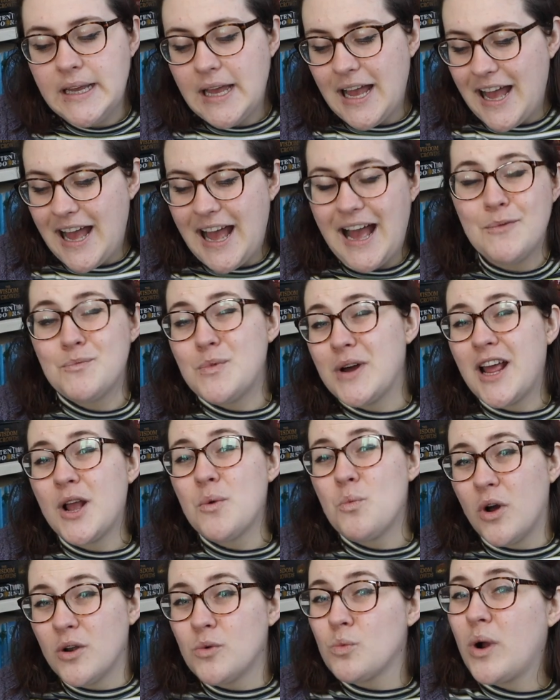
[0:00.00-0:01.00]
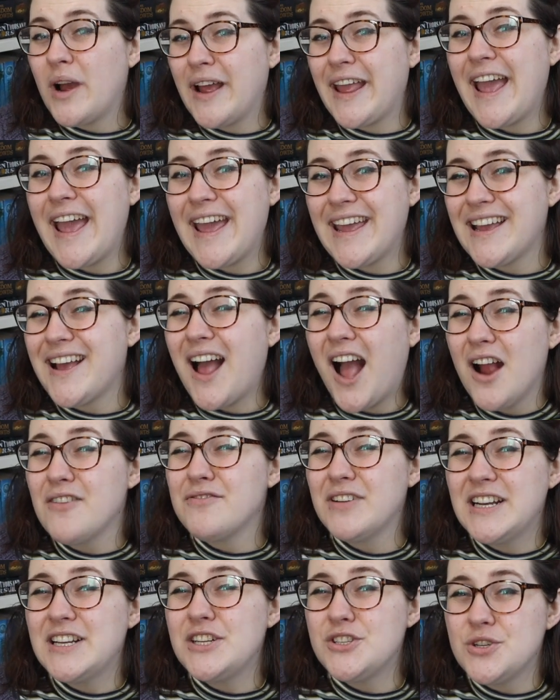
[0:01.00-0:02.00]
And when I want YA, I
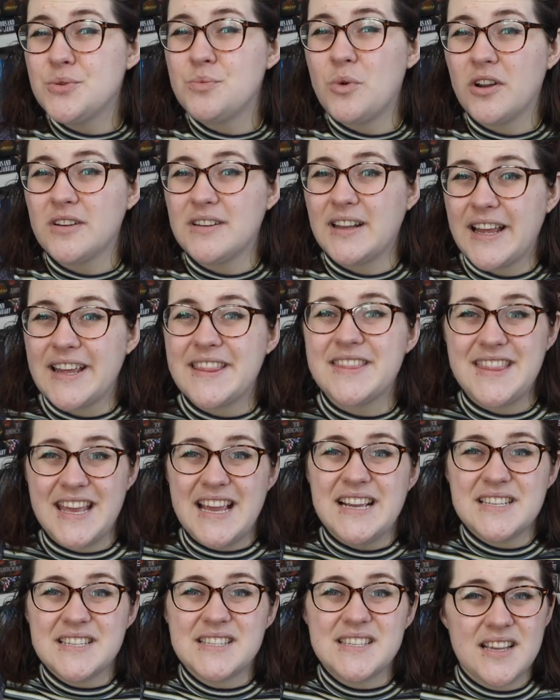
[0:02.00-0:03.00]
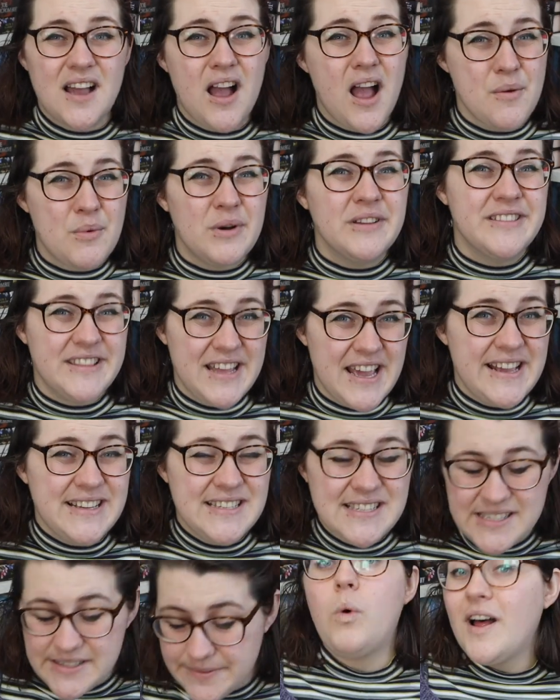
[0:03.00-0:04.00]
really do want like this. I want
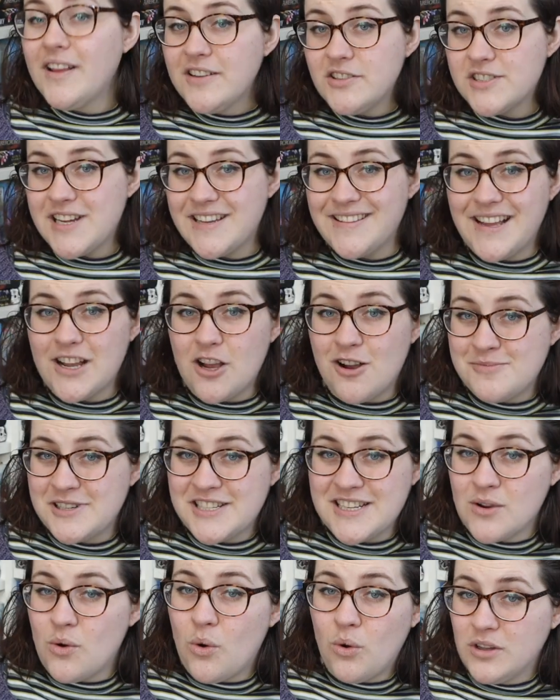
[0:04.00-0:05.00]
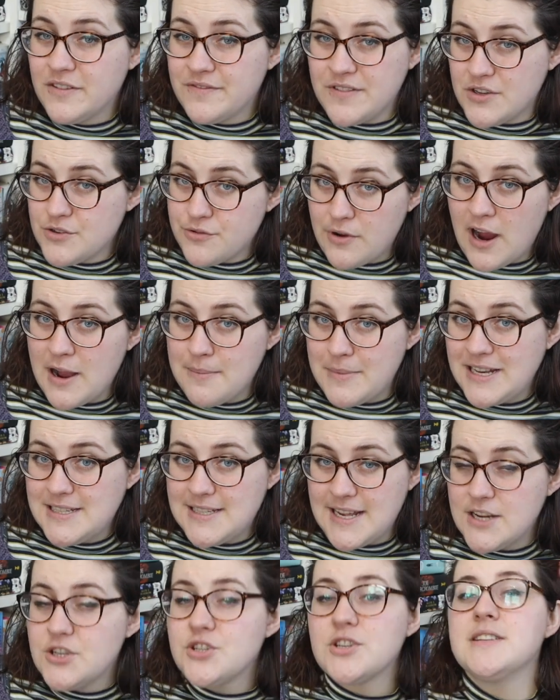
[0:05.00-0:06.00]
this. While you're down there commenting all of those
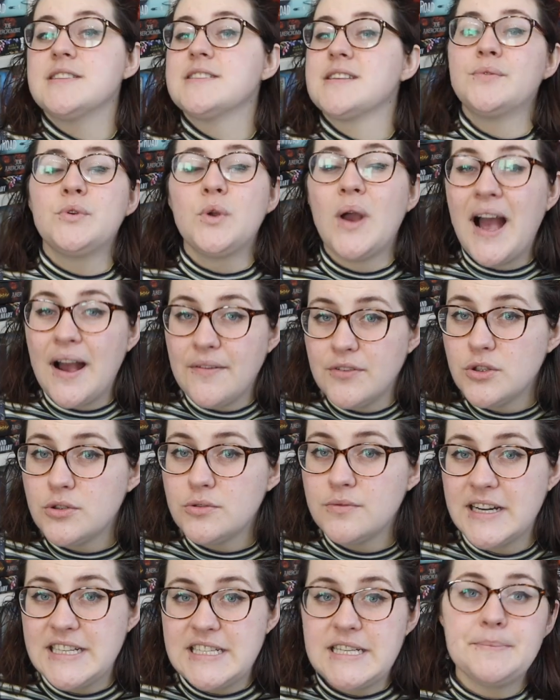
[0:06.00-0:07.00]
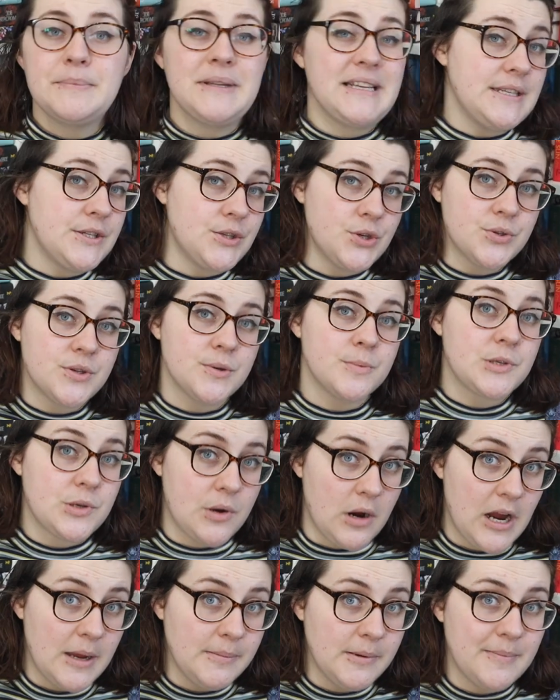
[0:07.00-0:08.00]
recommendations, if you haven't already, please do
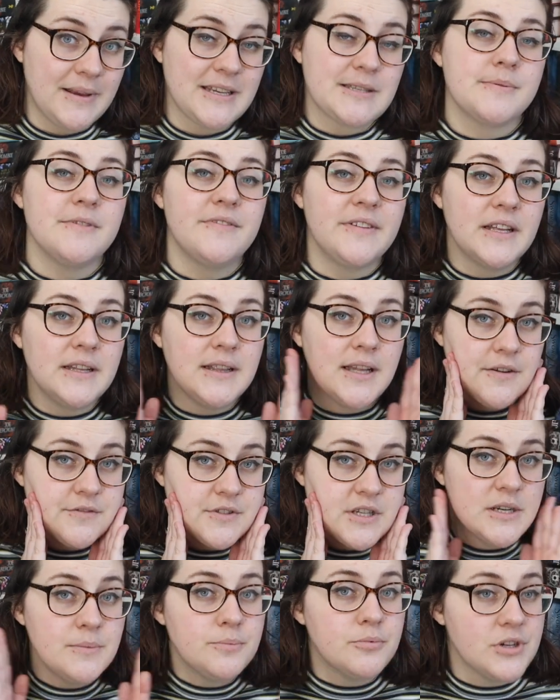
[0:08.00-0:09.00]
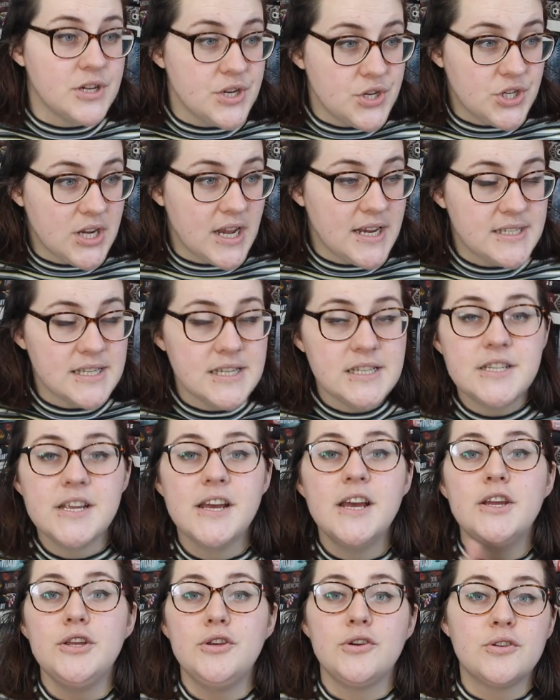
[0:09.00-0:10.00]
subscribe. It makes me feel loved and appreciated.
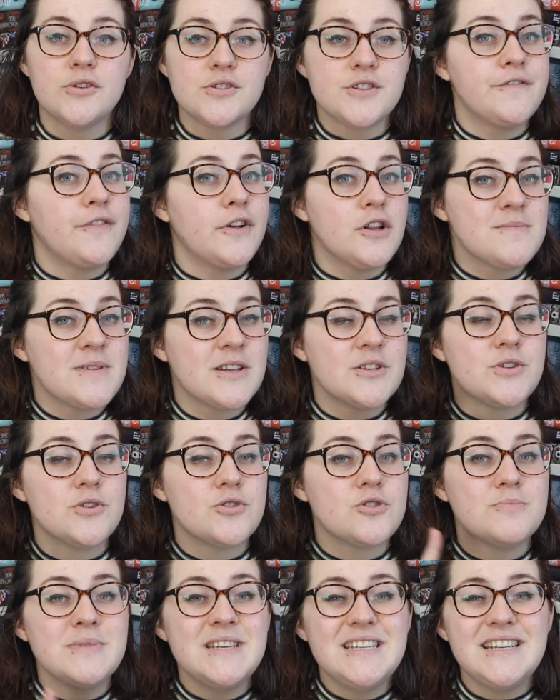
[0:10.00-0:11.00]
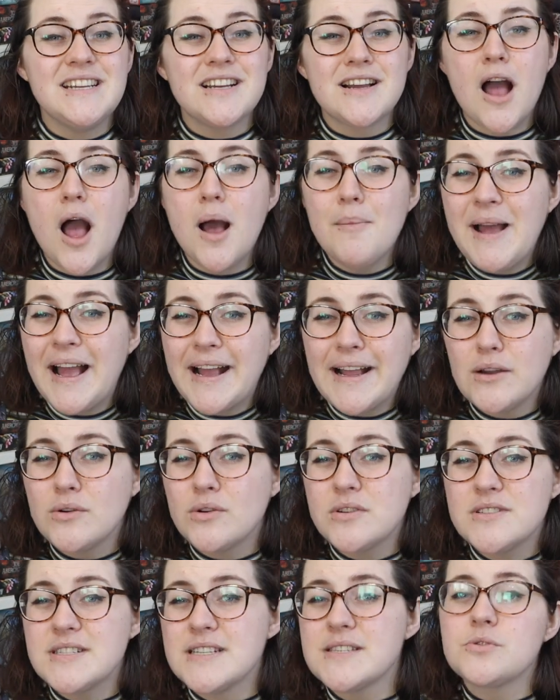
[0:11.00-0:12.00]
You can also follow me on social media. Come hang out
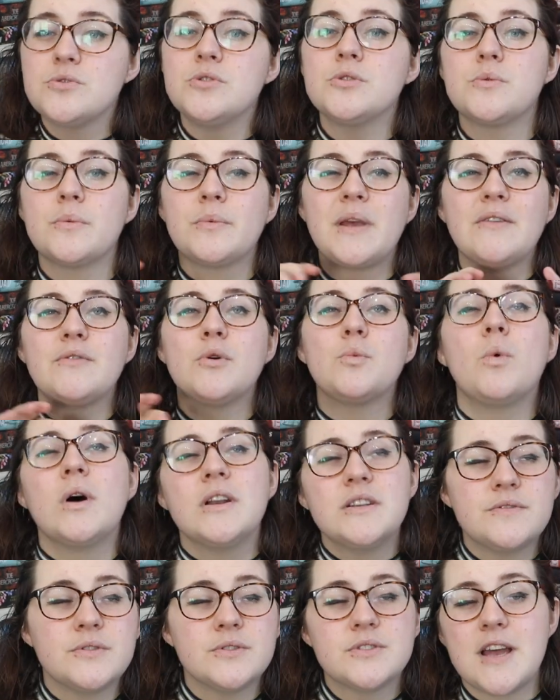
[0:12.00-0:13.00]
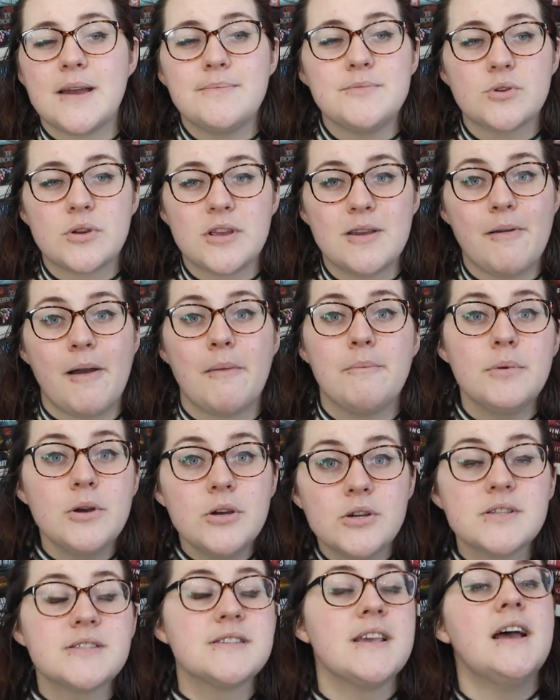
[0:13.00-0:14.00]
on Discord where we have a wonderful time talking about
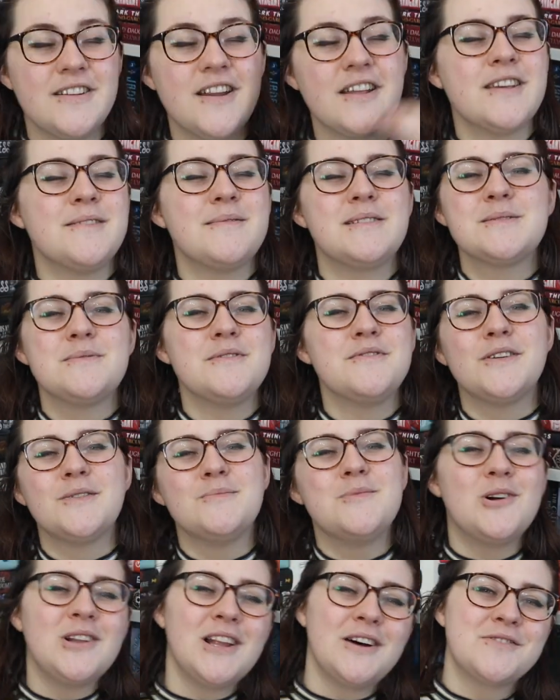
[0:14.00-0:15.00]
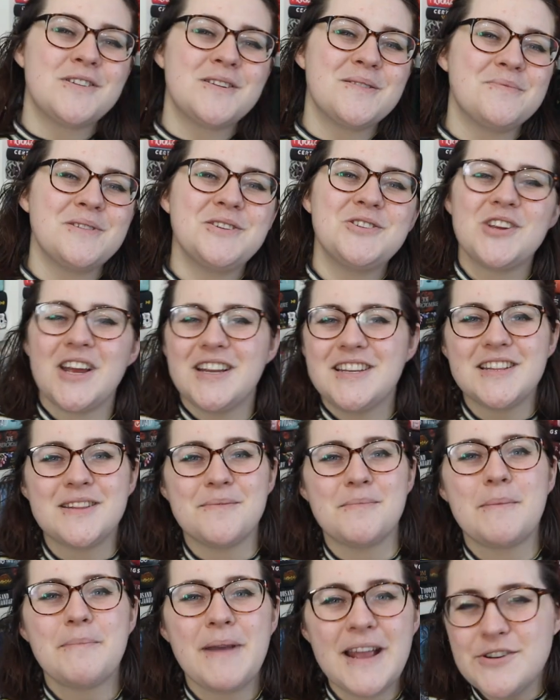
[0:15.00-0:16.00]
books. Nothing makes me feel more loved and appreciated than
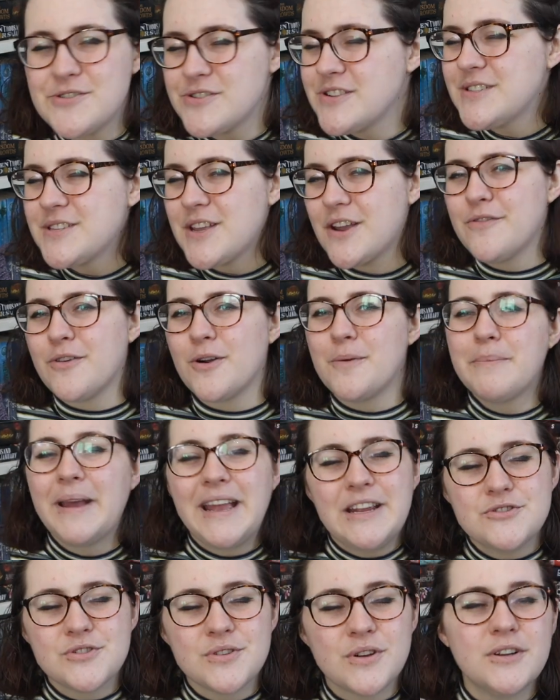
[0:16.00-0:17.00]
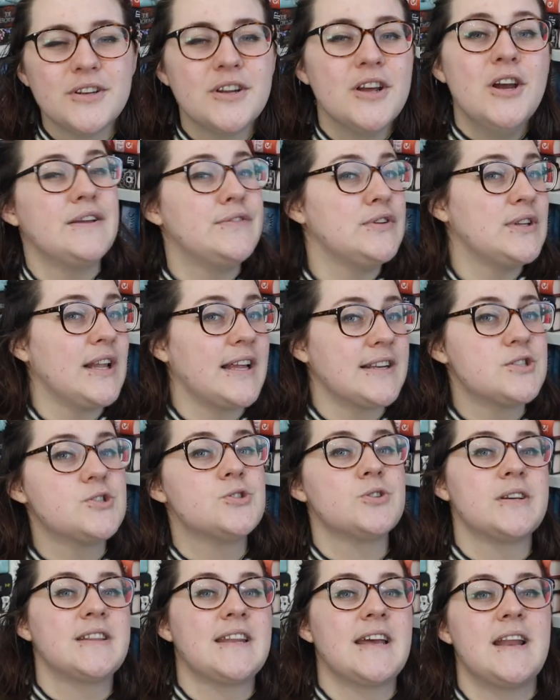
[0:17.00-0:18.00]
my patrons over on Patreon. If you'd like to
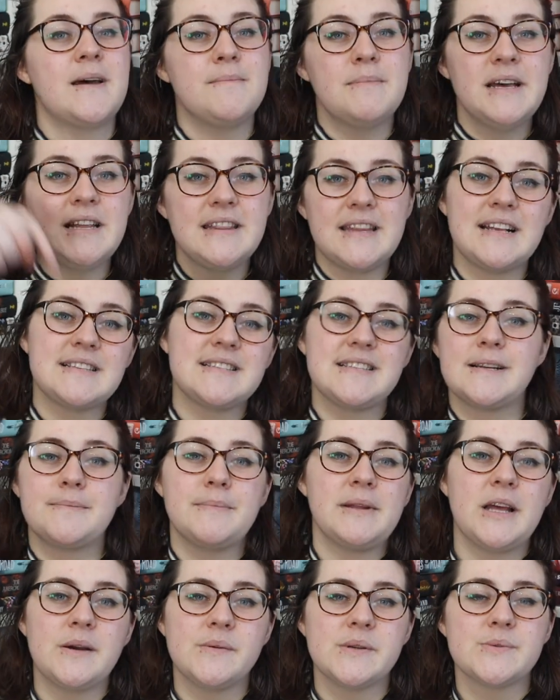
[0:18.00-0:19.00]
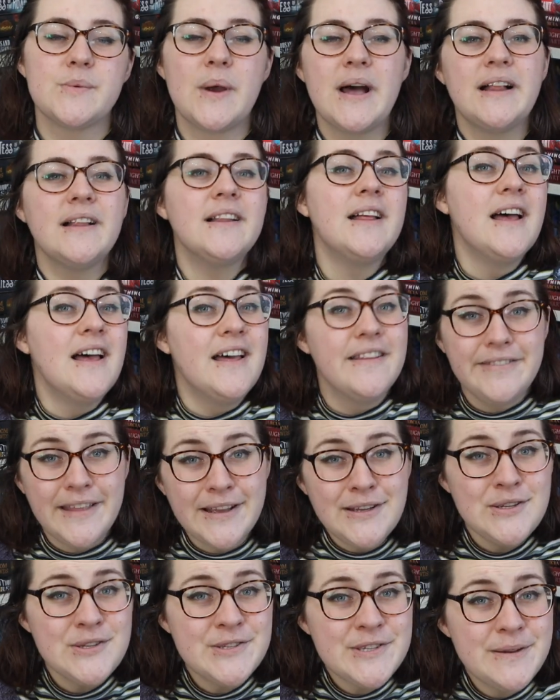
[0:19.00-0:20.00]
join their number, that's linked below as well.
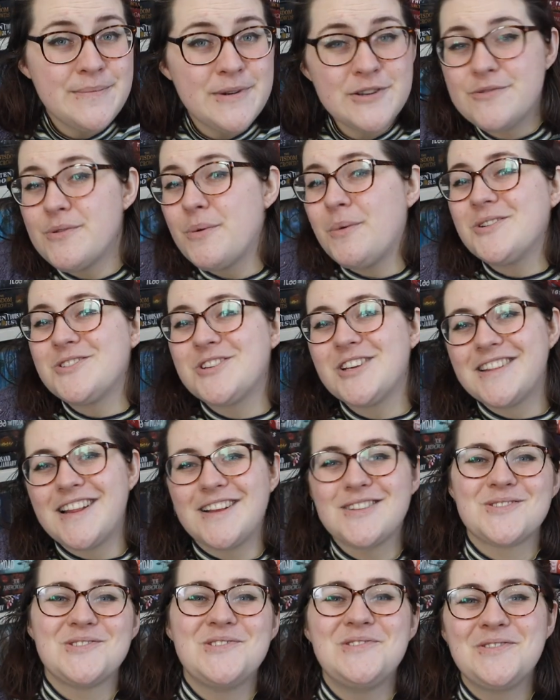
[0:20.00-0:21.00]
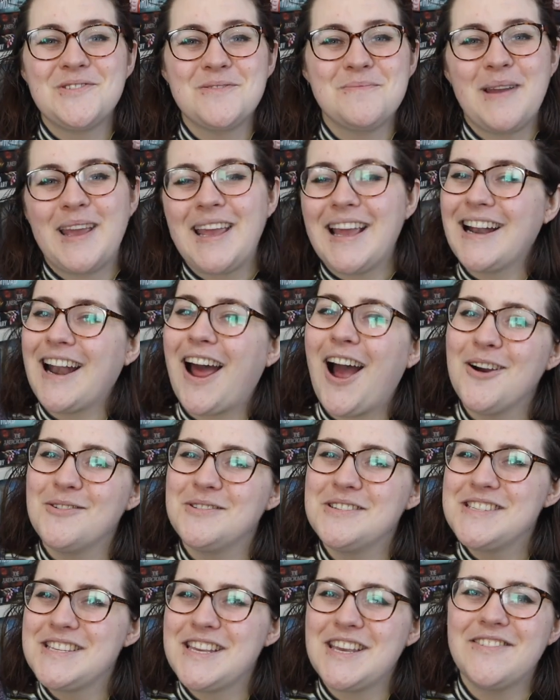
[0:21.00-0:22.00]
Thank you so much for watching. That's all from me and I
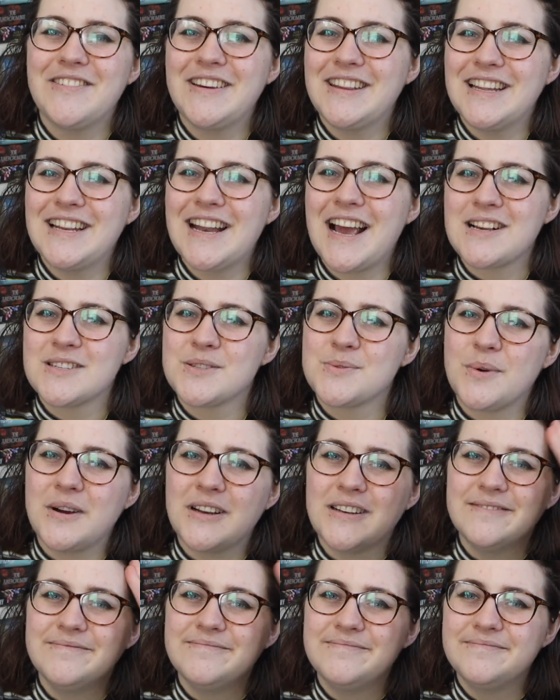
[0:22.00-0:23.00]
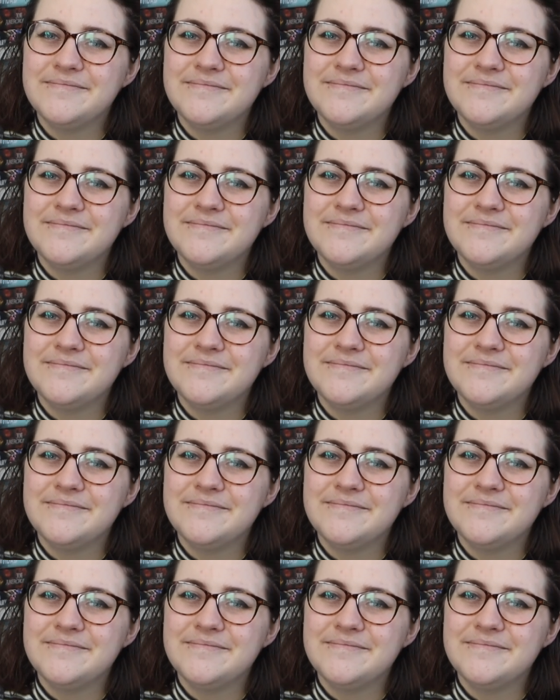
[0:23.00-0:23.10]
will see you in the next one.